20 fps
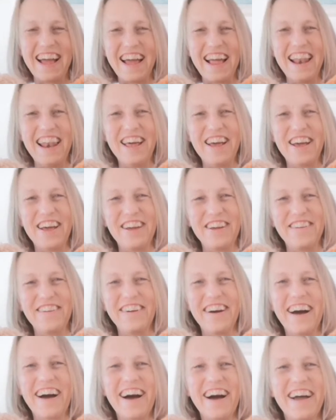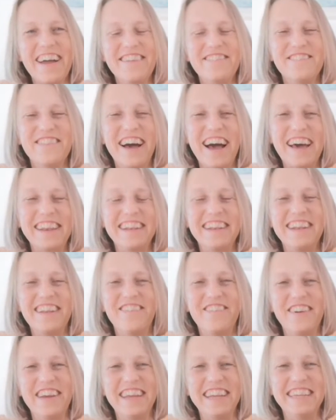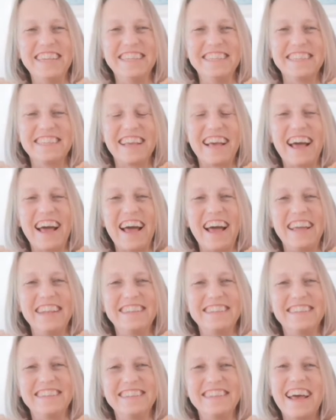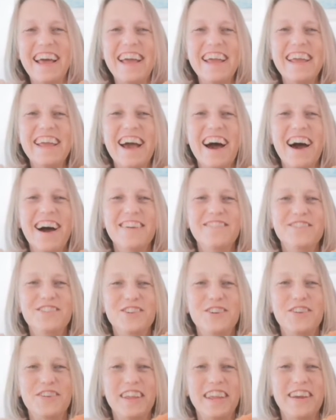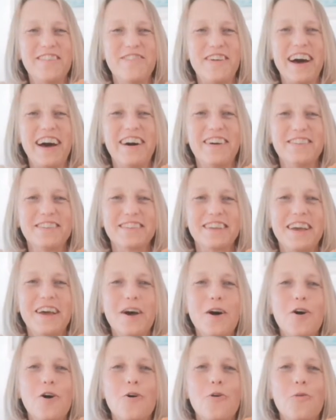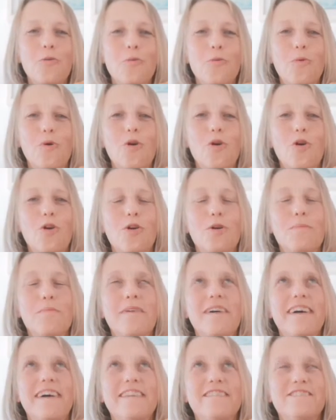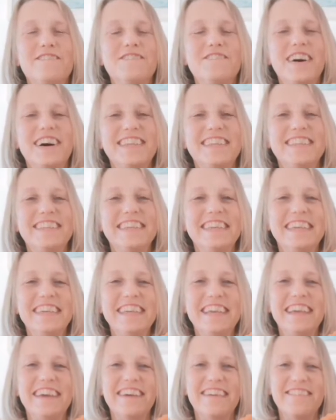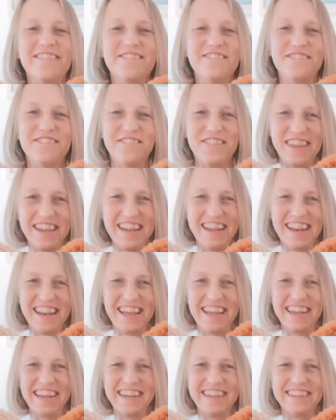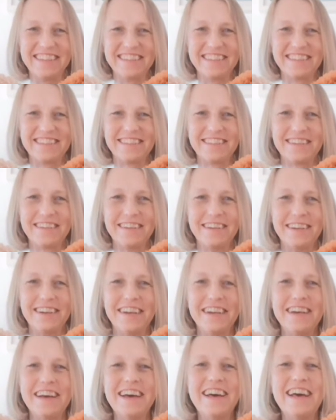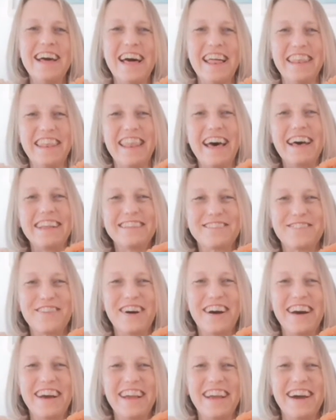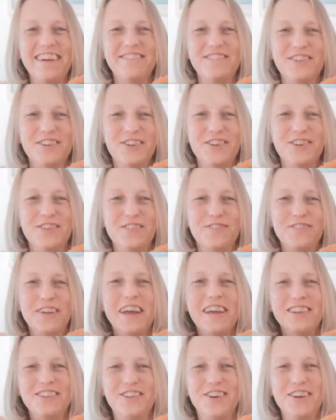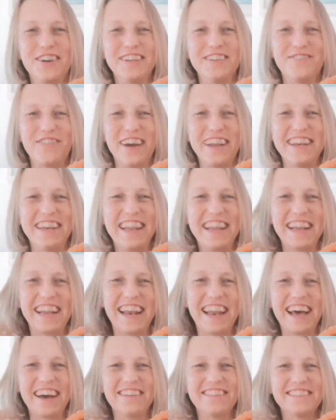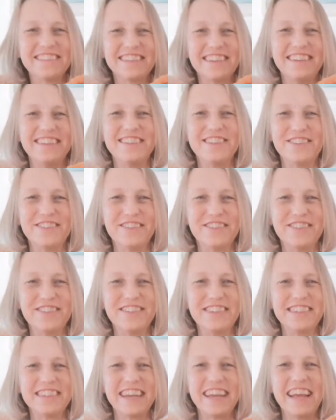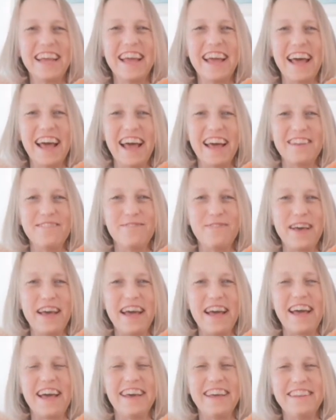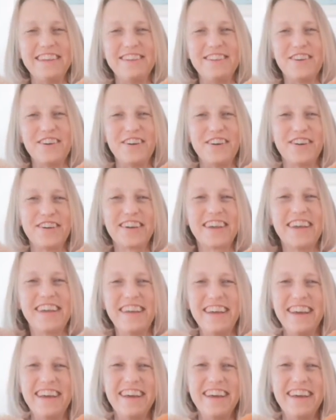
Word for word: Hello, I'm Annalouise, and today I'm talking about warm, fuzzy feelings. And that's why I'm joined by Nicklaus and George, and Bear and Dog,